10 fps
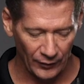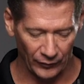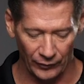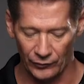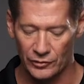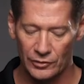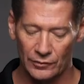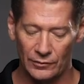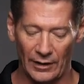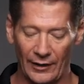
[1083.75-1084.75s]
So those are
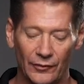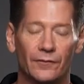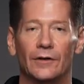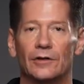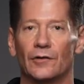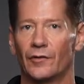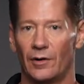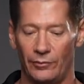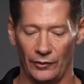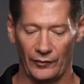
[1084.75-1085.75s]
2 nice features that are
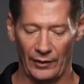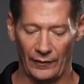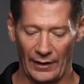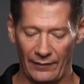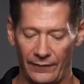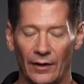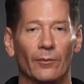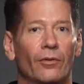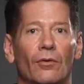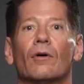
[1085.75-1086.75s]
built in that I found
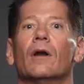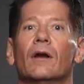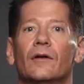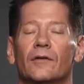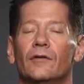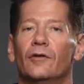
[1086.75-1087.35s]
important